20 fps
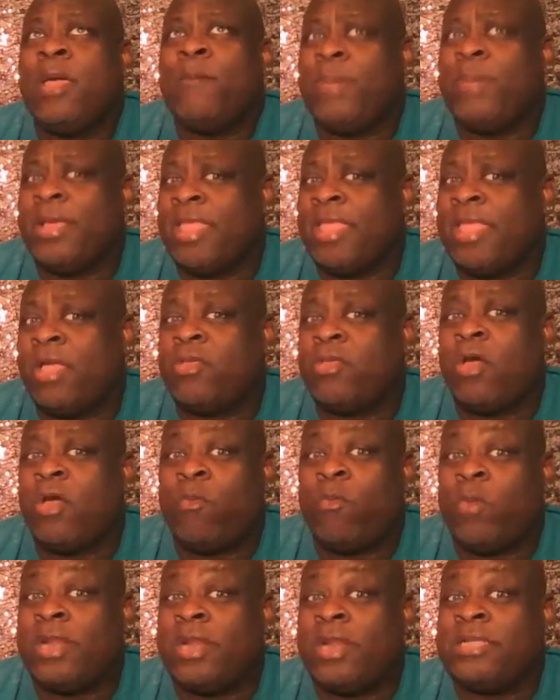But now
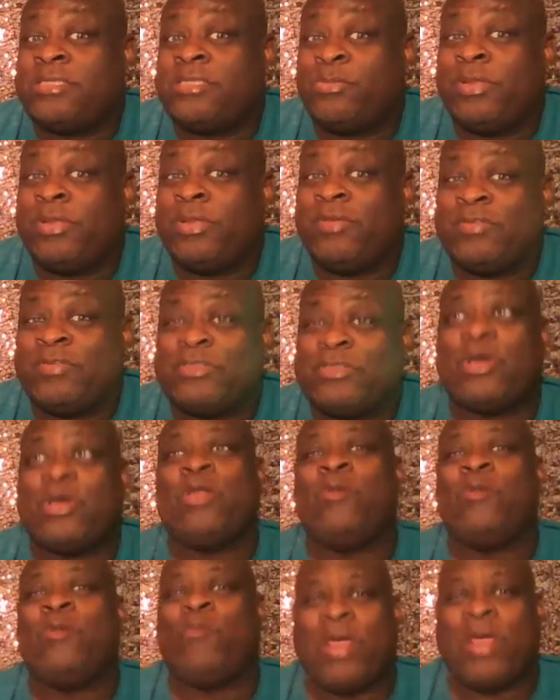y'all want us to believe that
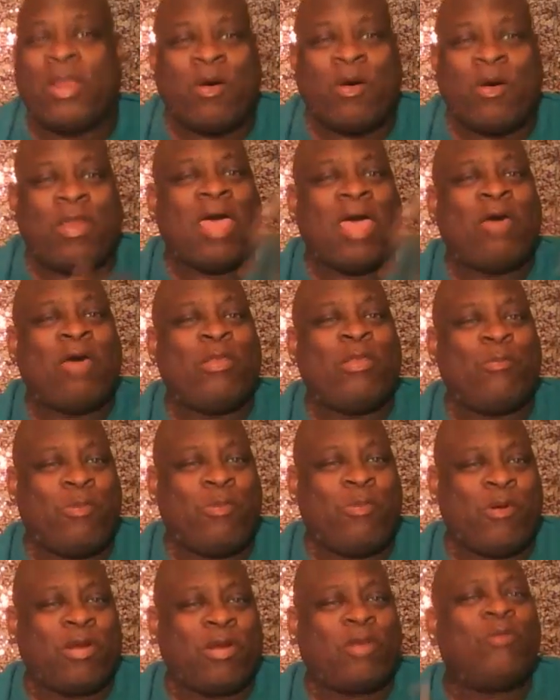y'all done went all out in the
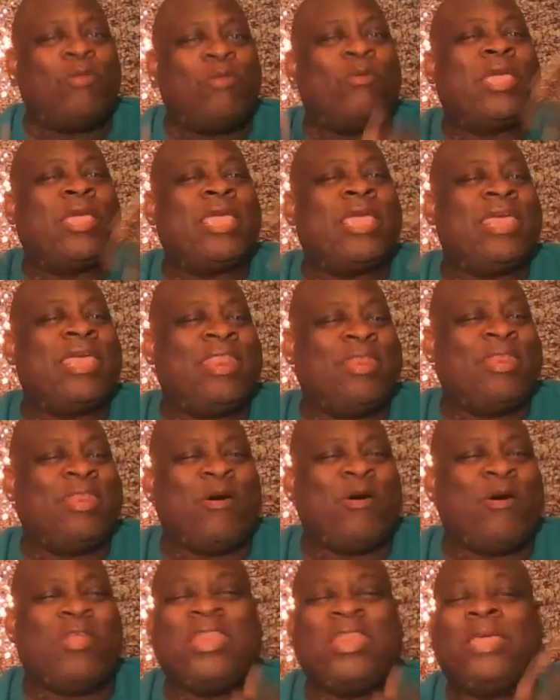park looking and
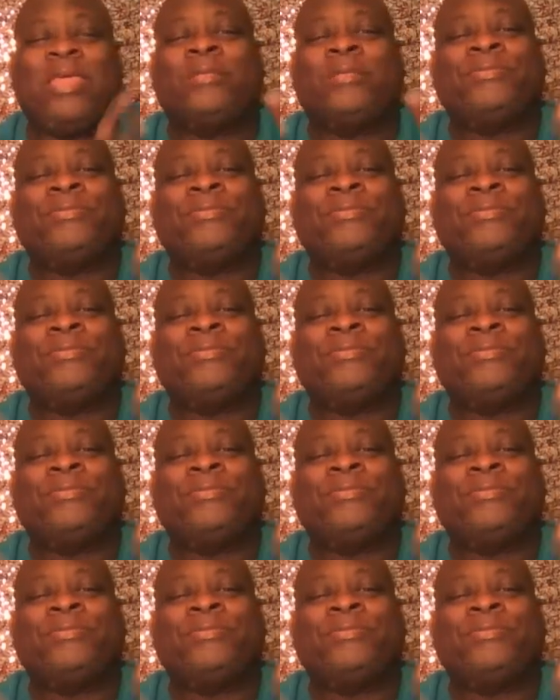all it.